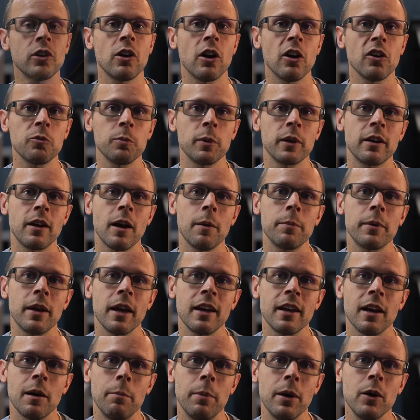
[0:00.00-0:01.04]
to Cosmic
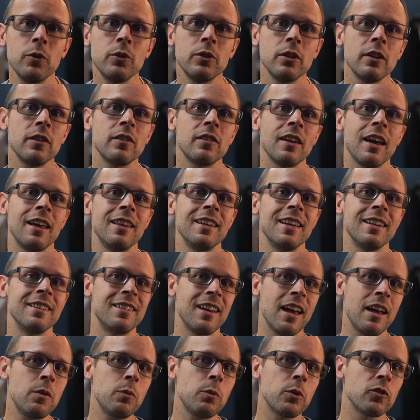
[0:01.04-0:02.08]
Cupcake about this and the
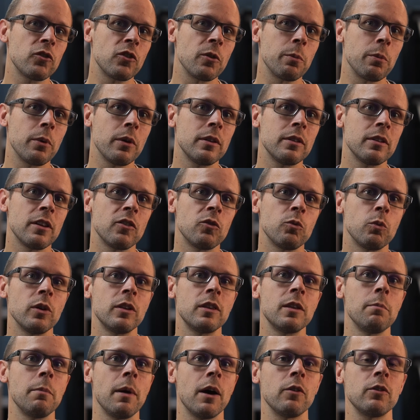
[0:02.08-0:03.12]
intent was to print this
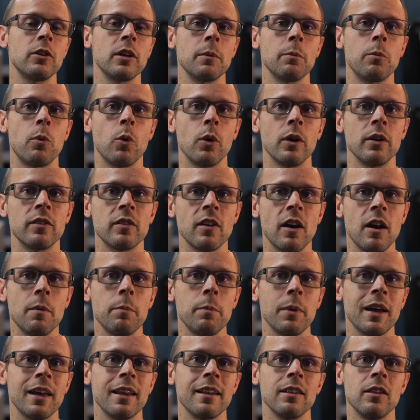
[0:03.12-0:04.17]
with the mounting points
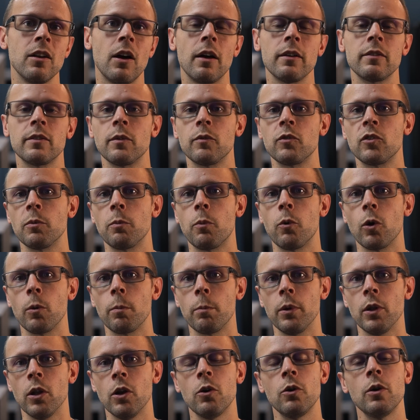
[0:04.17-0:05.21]
up and lots of
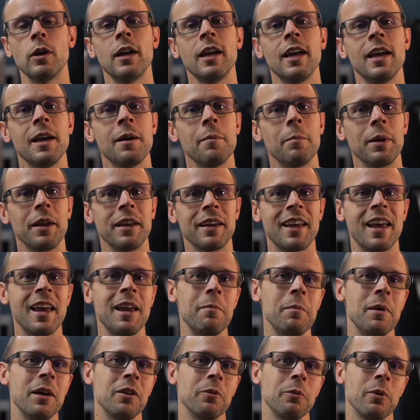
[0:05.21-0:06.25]
support below, but it
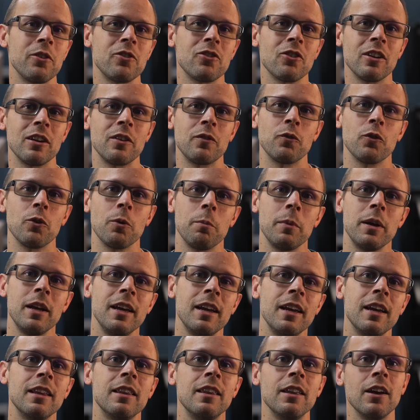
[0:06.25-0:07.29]
came in originally for
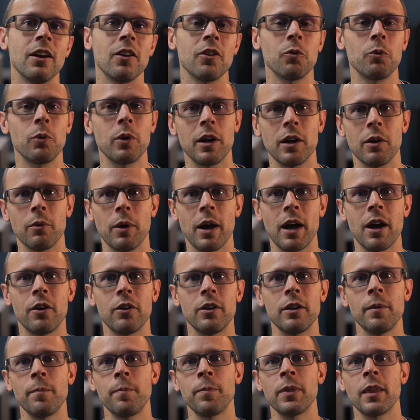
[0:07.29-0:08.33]
me the other way
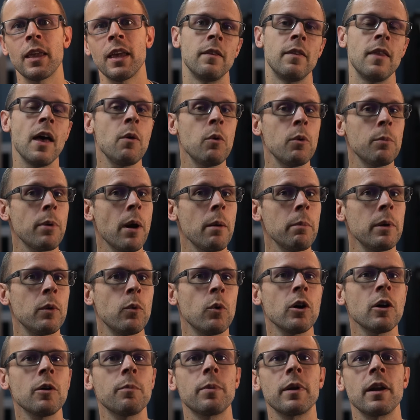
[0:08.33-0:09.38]
around. That would probably
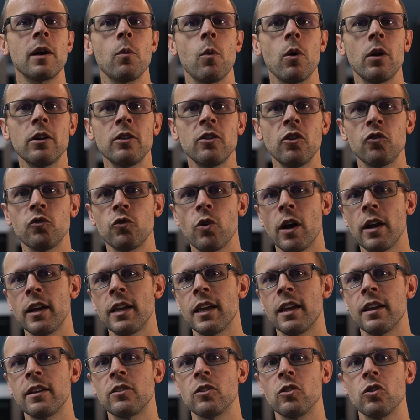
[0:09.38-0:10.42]
work, but I wanted to try to
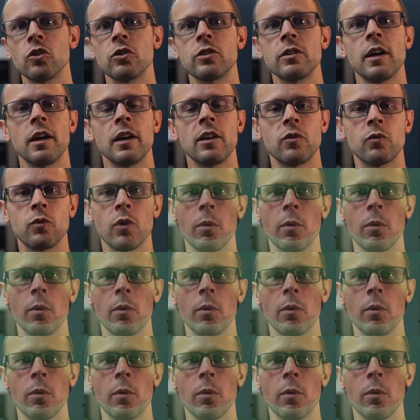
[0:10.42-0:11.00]
get it to look nice